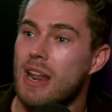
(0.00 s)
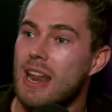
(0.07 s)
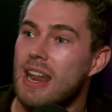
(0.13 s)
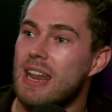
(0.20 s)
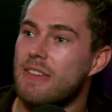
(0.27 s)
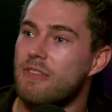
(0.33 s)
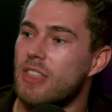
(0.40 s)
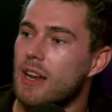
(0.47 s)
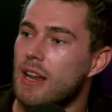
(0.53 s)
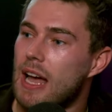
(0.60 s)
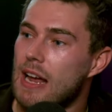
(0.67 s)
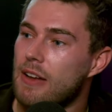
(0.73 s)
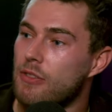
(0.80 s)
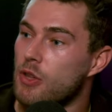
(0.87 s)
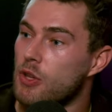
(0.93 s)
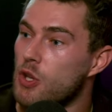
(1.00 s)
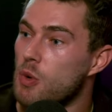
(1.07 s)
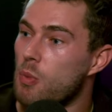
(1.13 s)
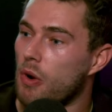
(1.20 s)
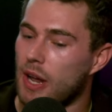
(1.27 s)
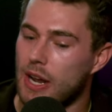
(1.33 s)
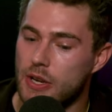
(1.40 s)
live the life that you
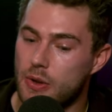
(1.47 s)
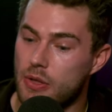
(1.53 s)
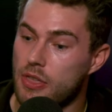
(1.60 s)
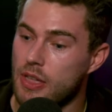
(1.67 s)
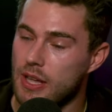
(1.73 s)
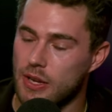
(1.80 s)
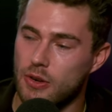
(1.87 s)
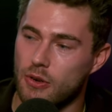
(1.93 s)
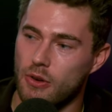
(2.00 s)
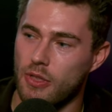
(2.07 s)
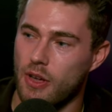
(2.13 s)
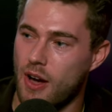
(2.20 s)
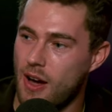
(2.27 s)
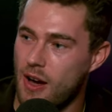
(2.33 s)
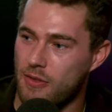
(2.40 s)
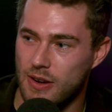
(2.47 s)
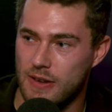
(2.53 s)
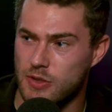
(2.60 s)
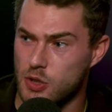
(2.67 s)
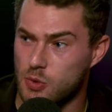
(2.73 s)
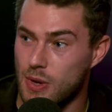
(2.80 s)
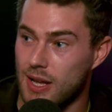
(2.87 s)
want and you think your other half
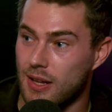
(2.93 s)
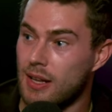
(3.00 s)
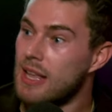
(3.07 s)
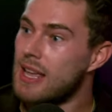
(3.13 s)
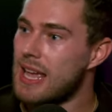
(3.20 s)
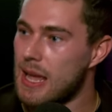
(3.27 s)
lives as well,